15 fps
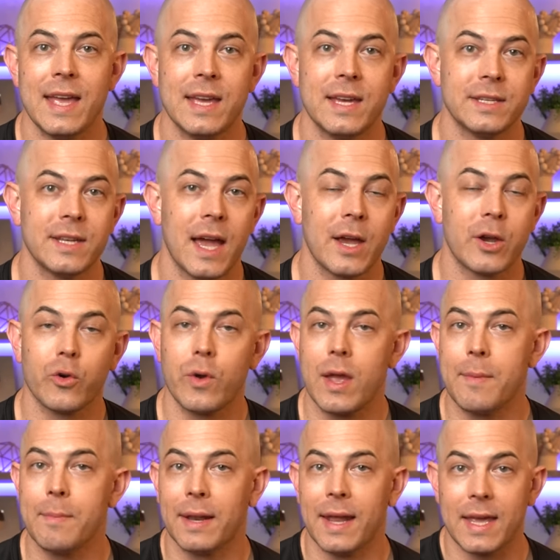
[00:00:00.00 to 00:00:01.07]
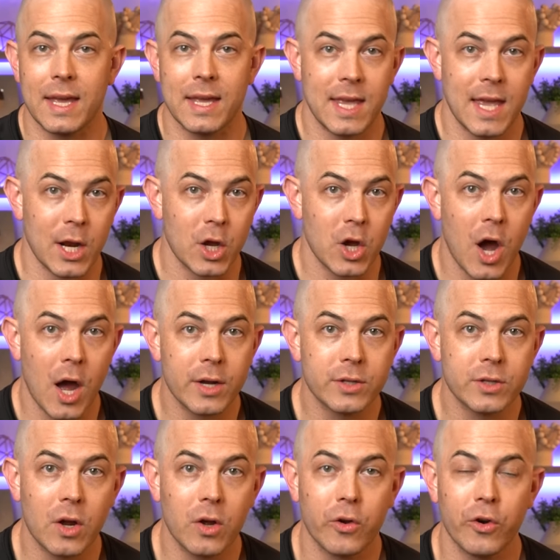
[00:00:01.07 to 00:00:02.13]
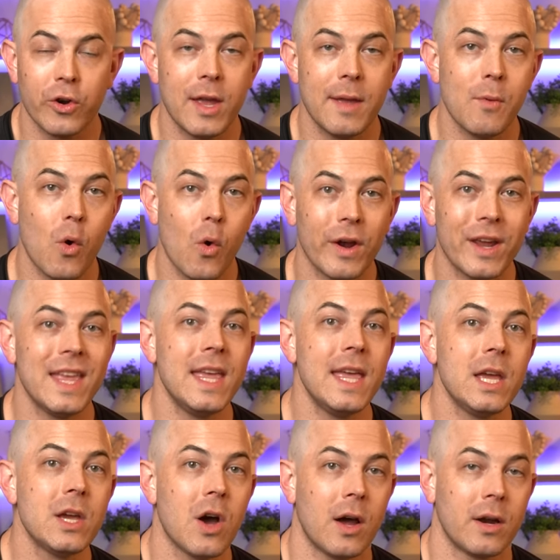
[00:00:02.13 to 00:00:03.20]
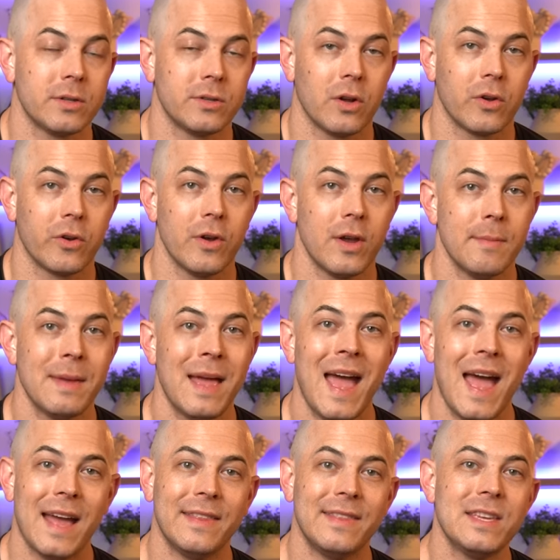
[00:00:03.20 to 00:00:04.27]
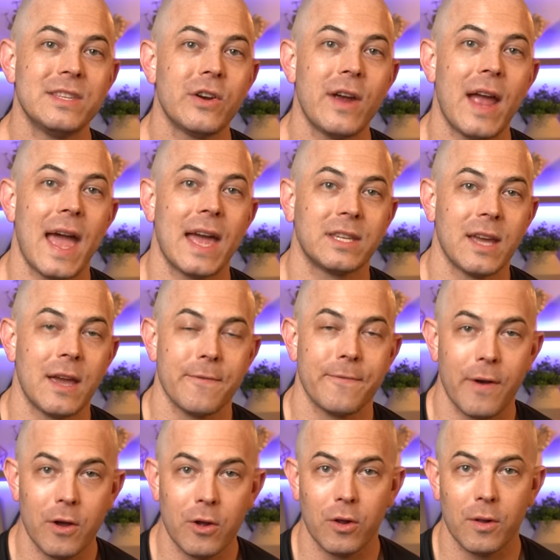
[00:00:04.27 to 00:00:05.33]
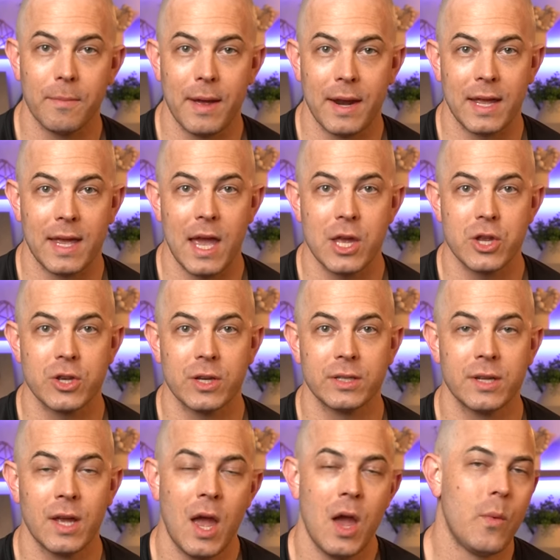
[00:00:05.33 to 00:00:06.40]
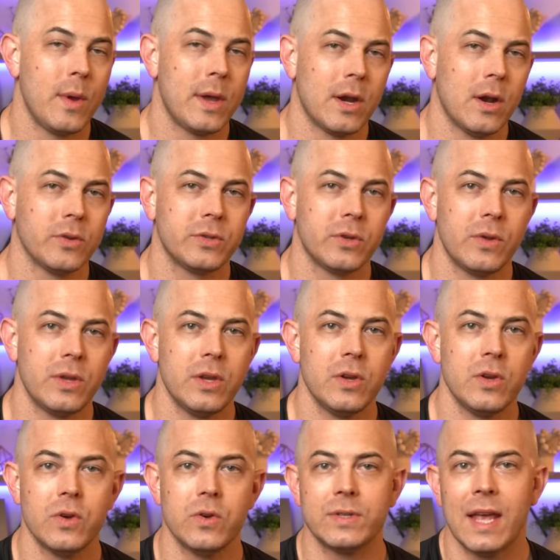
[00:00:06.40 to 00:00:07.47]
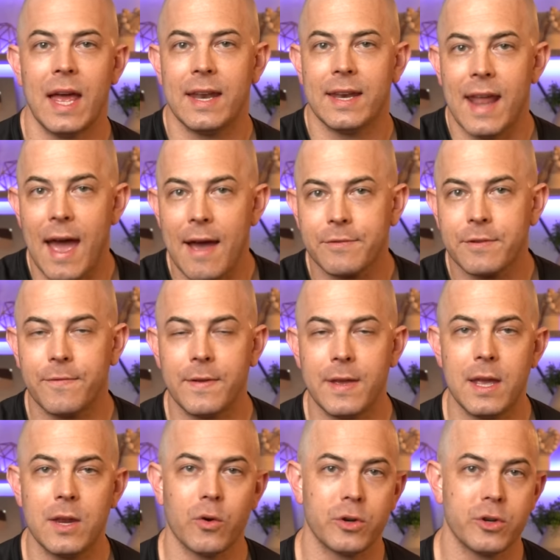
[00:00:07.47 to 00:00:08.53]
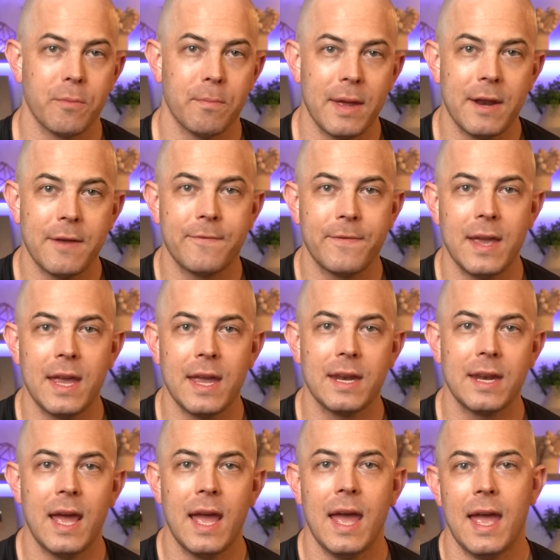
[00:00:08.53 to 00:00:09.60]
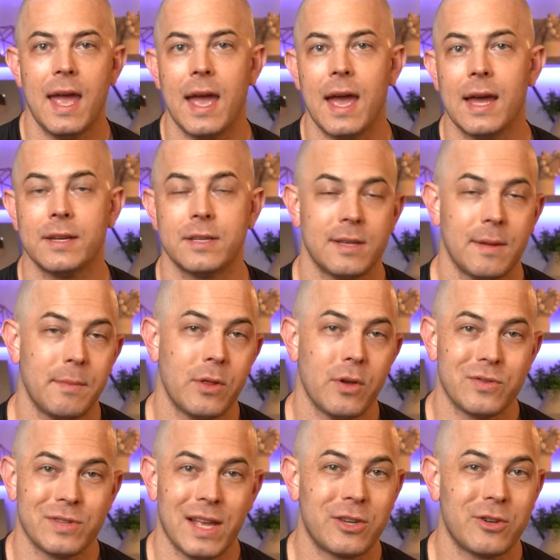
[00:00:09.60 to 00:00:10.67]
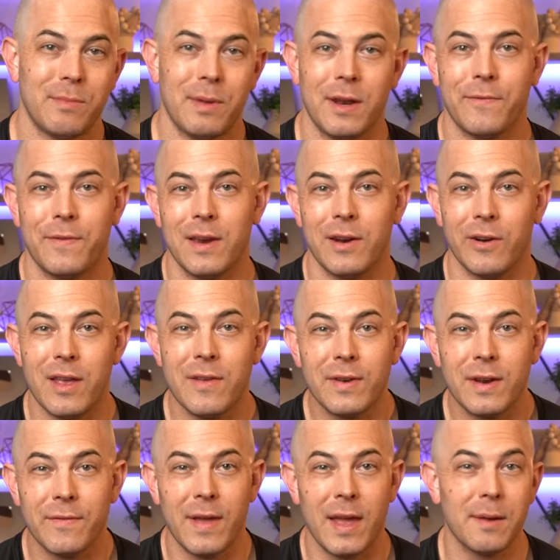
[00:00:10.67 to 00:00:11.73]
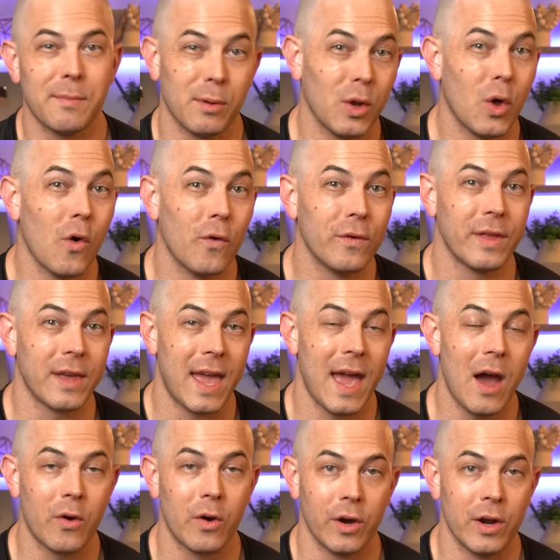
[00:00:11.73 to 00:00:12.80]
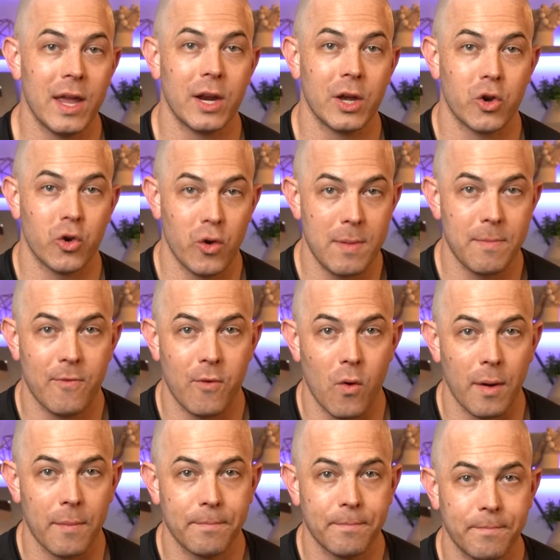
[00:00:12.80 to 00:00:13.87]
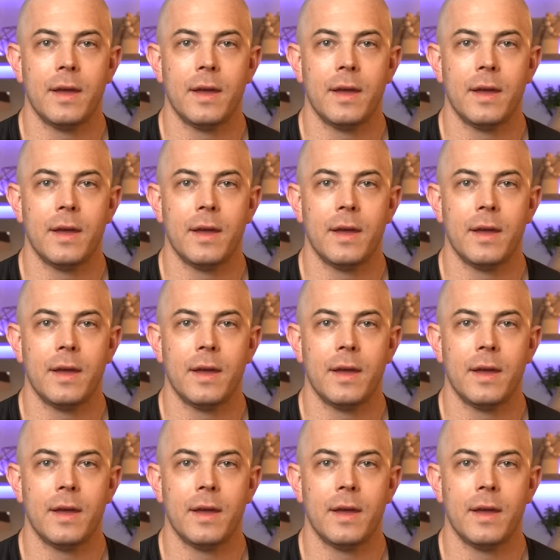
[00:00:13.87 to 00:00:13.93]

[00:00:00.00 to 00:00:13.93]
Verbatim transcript: is a cream like ketoconazole cream or econazole cream, and these are antifungal medications. We can also use naftifine or terbinafine, and some of those like terbinafine are even available over the counter in a cream form.